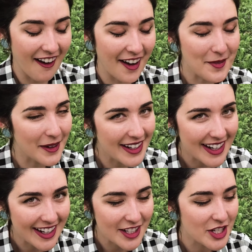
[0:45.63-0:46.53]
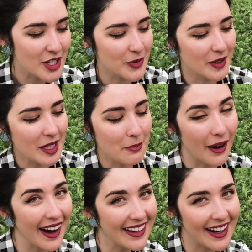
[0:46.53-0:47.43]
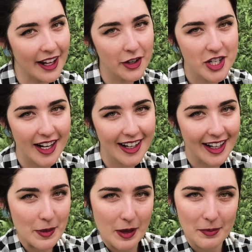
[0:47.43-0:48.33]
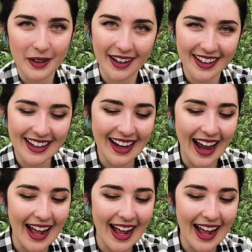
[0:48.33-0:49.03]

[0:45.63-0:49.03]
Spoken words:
On one hand, she's really bright and energetic and a bit plucky,